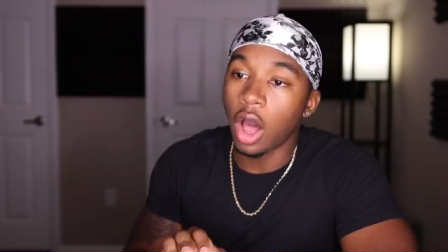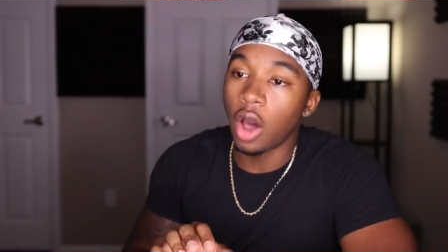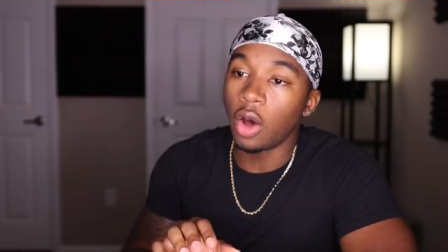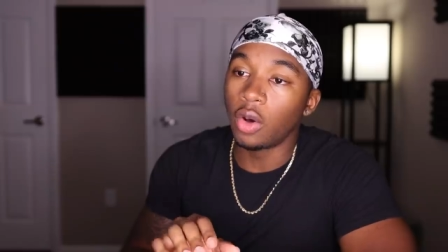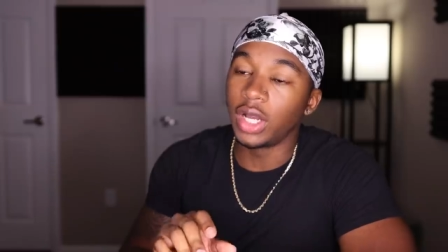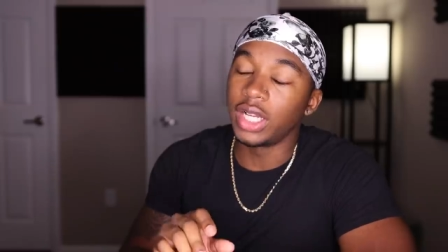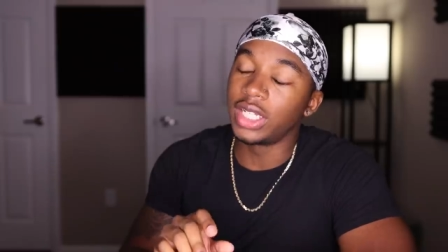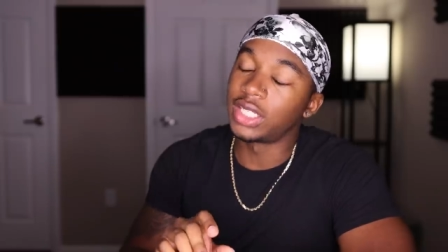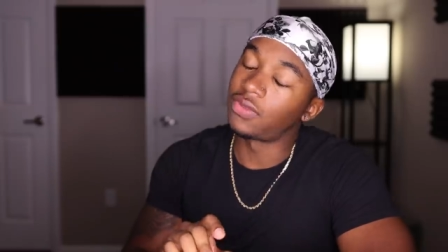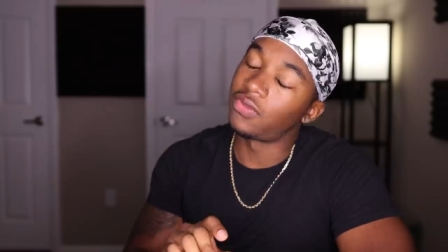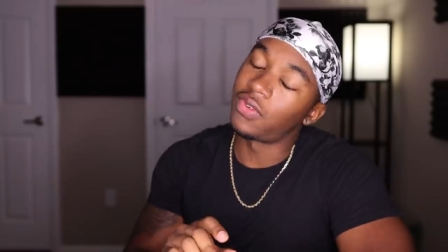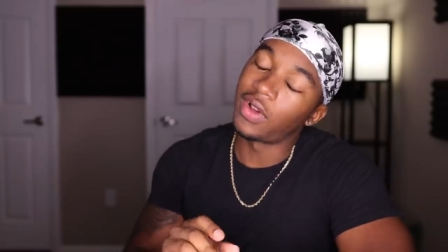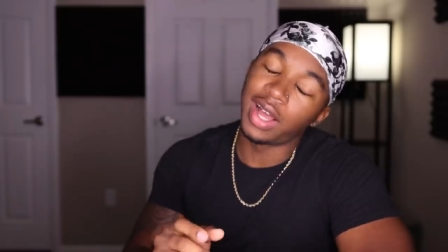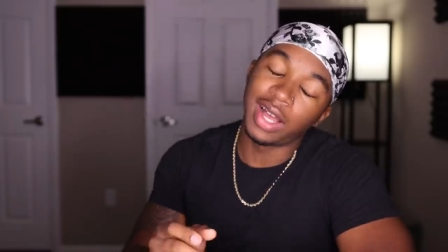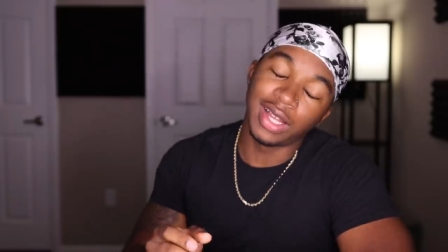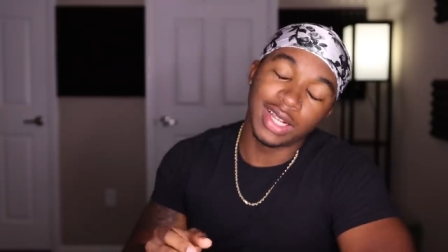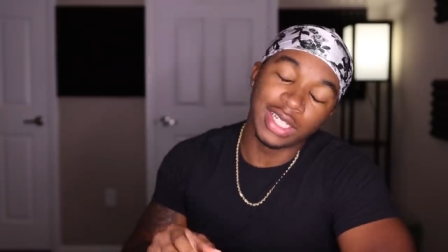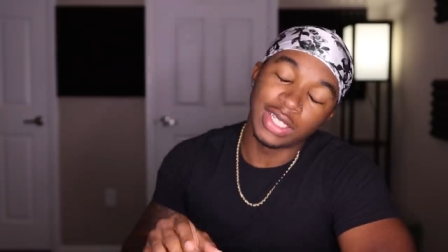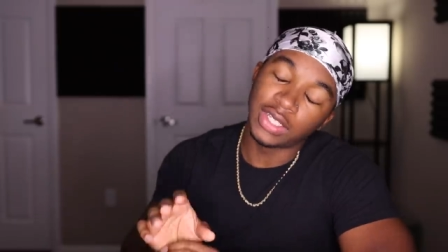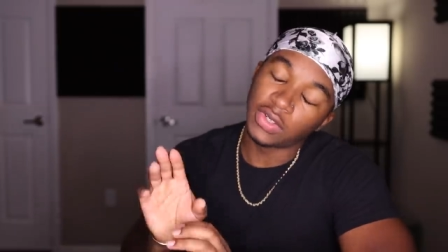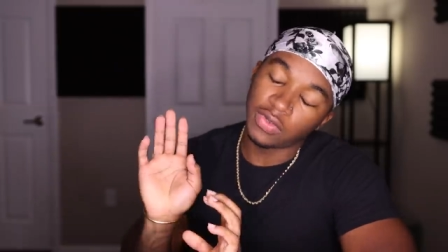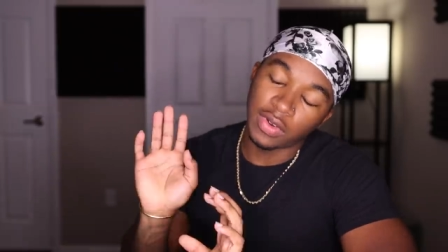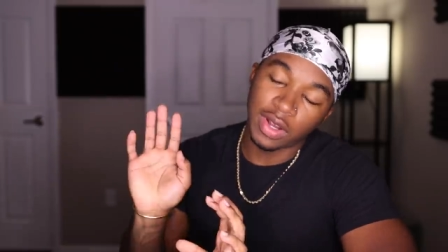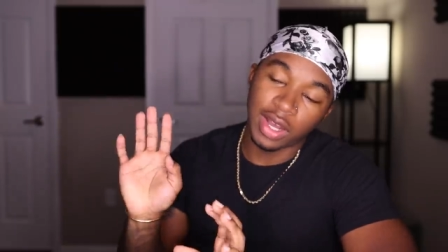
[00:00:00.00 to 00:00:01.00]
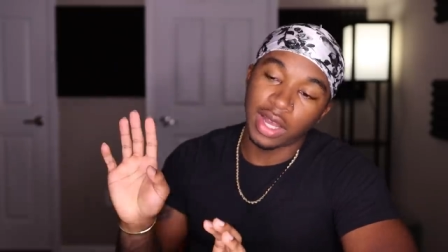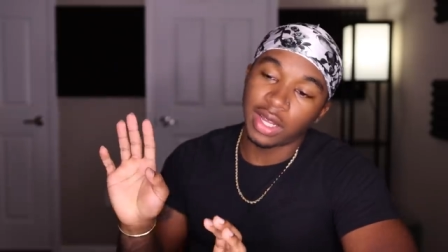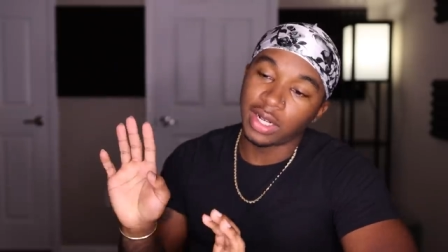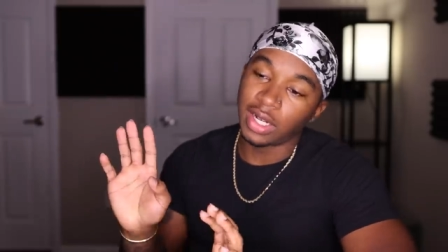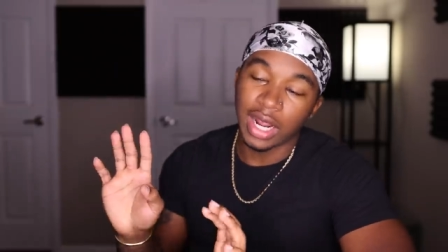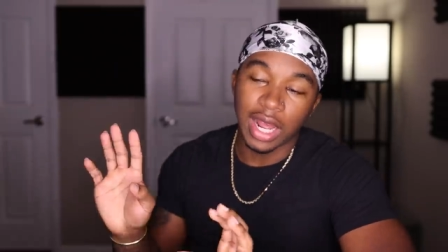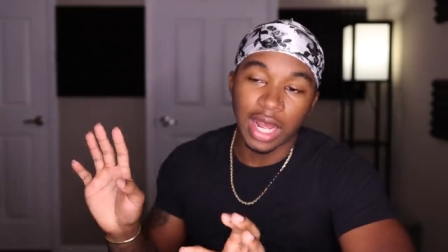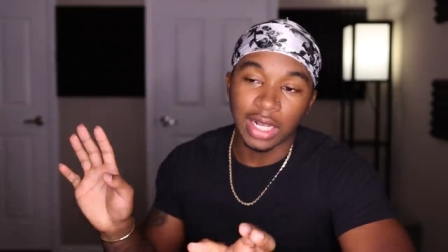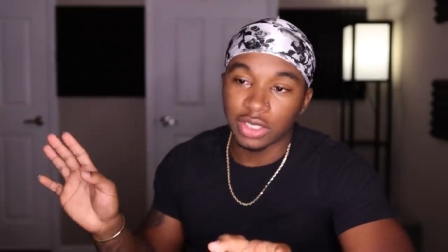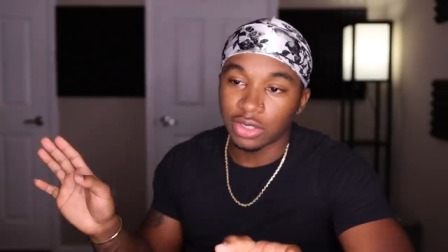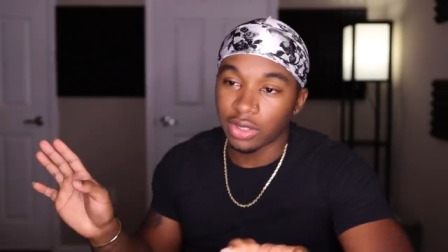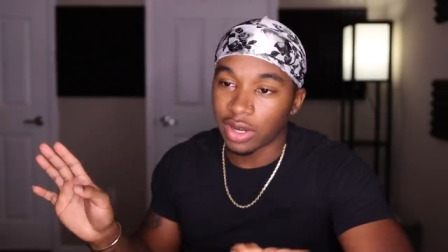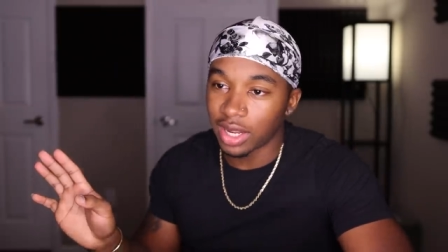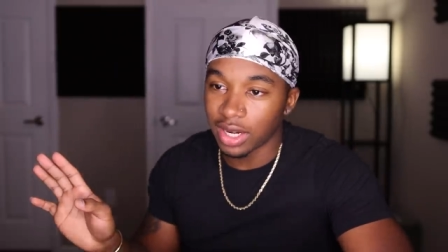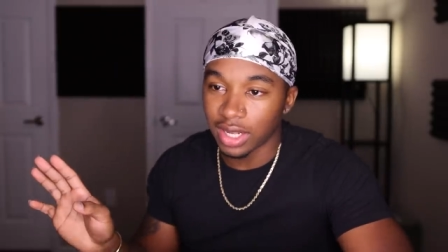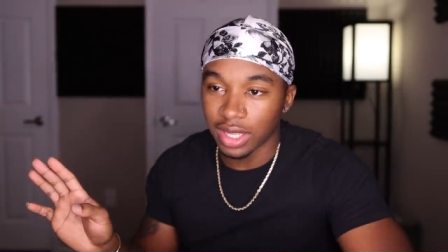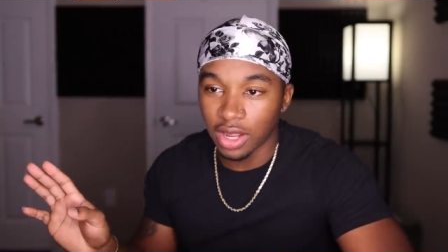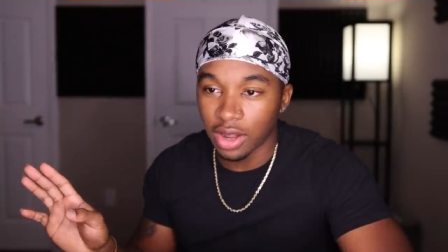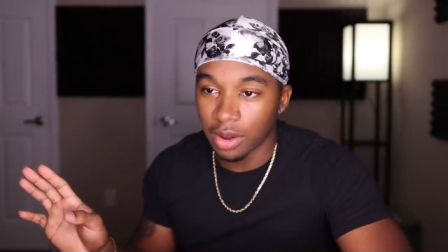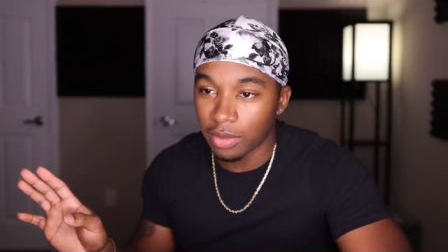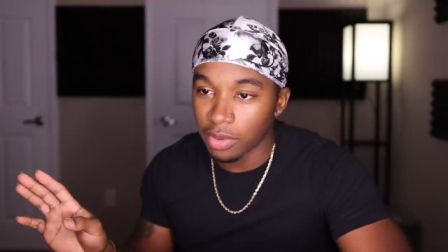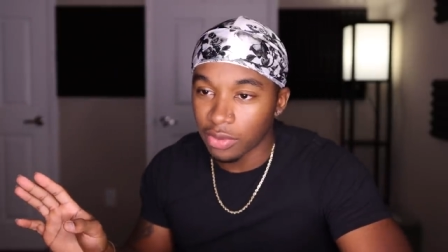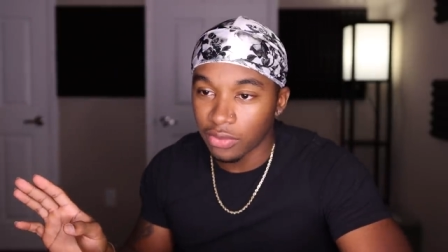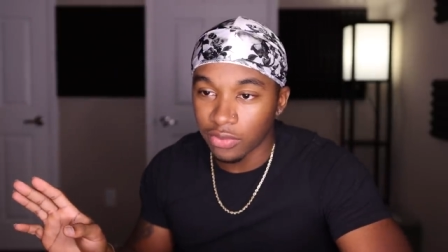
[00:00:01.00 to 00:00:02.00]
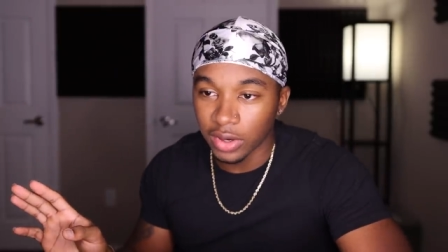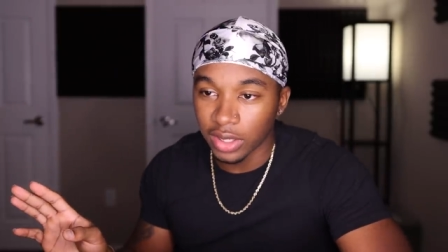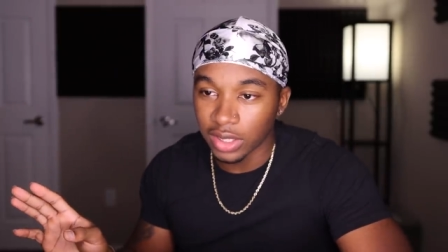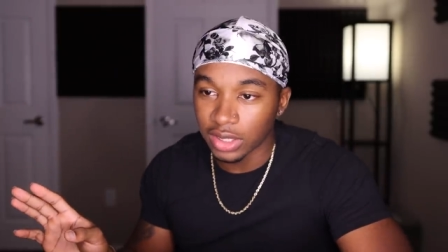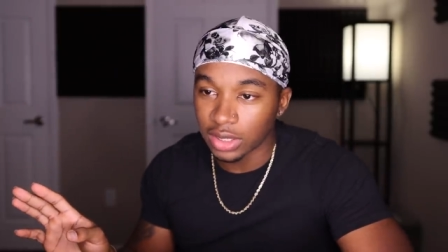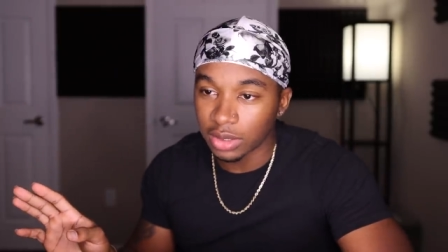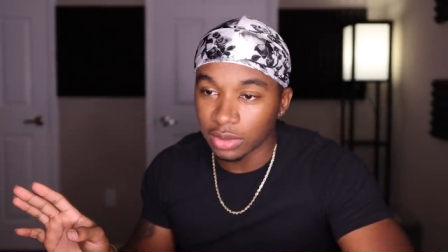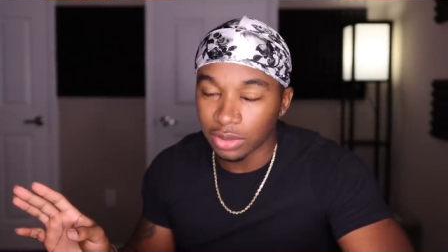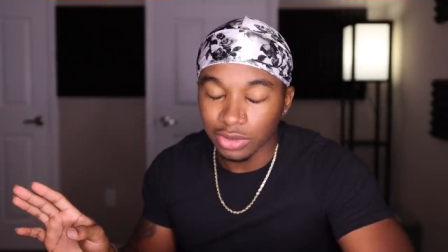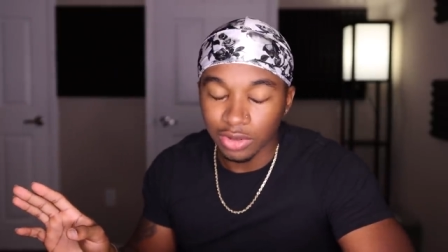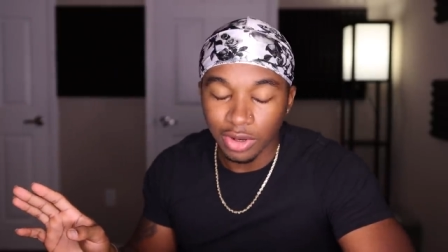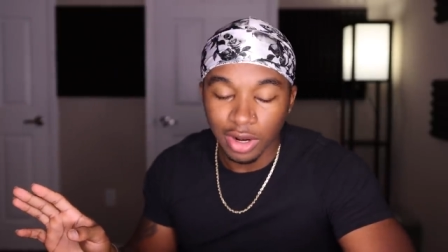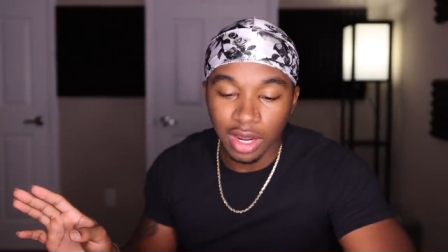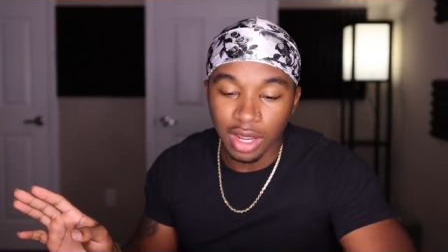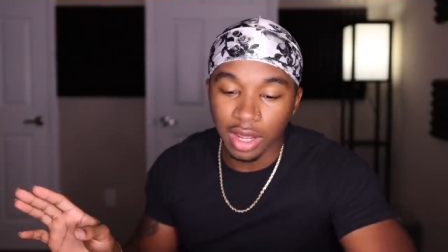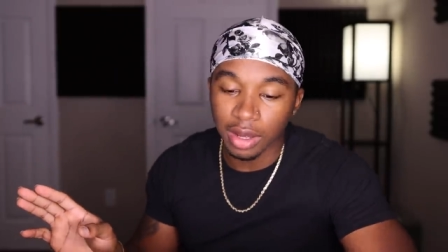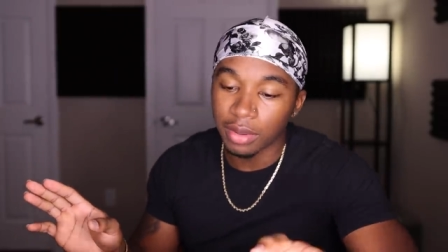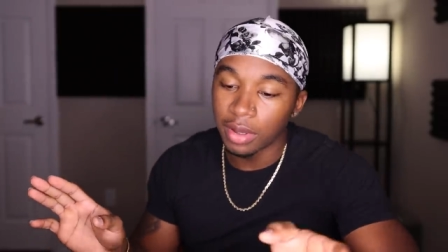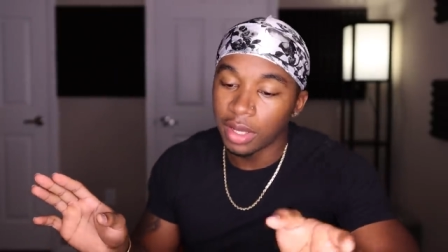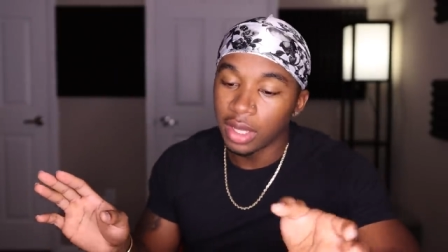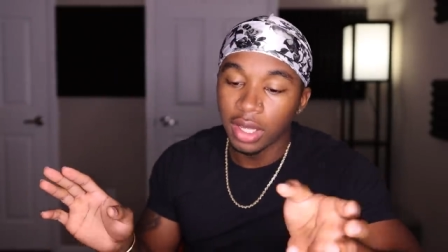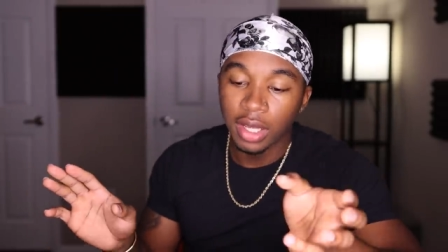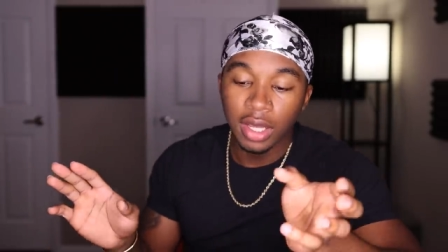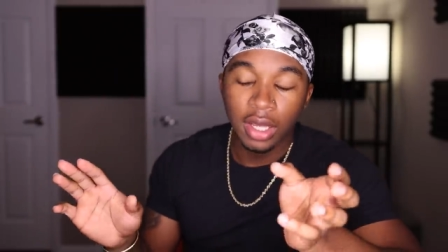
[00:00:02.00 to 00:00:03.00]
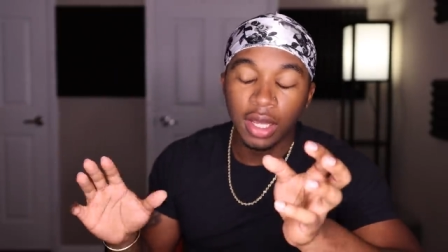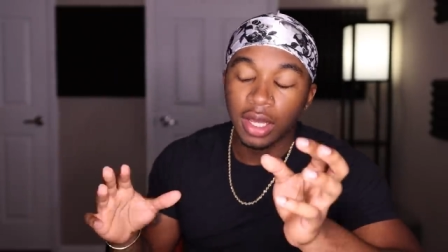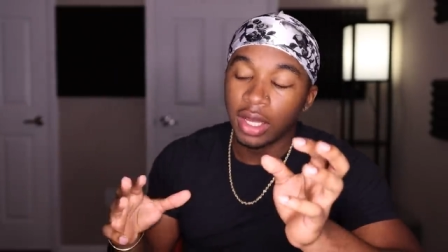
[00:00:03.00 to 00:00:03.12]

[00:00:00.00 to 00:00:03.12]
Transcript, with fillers: Oh, it's fine. It's fine. I tried to get all my friends subscribed.